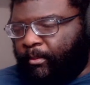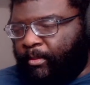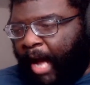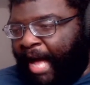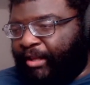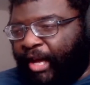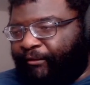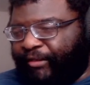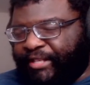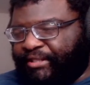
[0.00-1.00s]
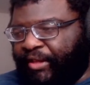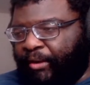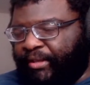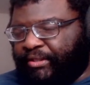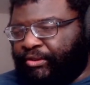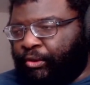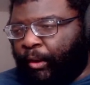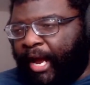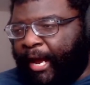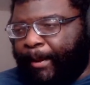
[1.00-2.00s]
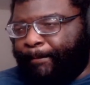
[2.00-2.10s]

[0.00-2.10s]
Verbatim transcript: I love this though. This is great.